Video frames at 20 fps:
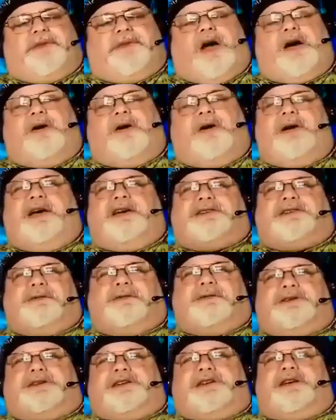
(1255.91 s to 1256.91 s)
Oh yes, I
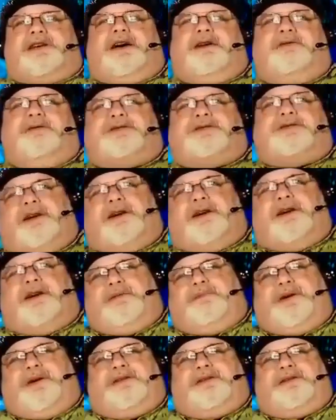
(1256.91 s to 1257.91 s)
was I was talking
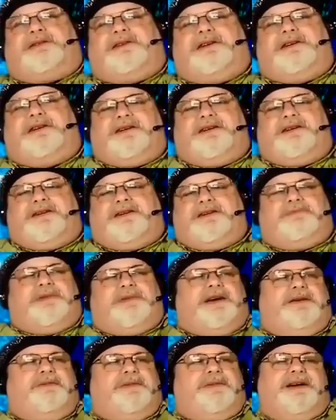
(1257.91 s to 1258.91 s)
about uh,
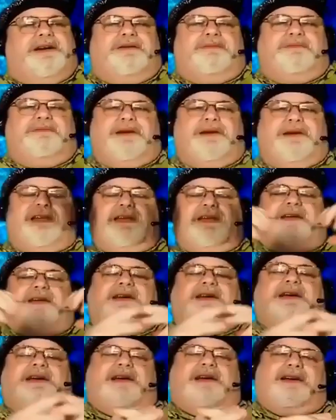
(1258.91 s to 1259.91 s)
my my
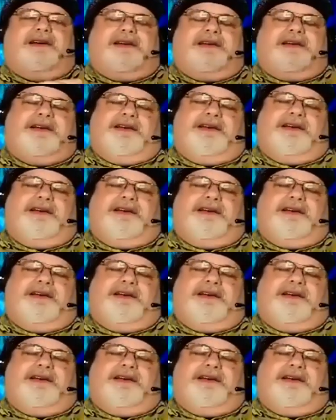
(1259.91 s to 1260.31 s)
many uh,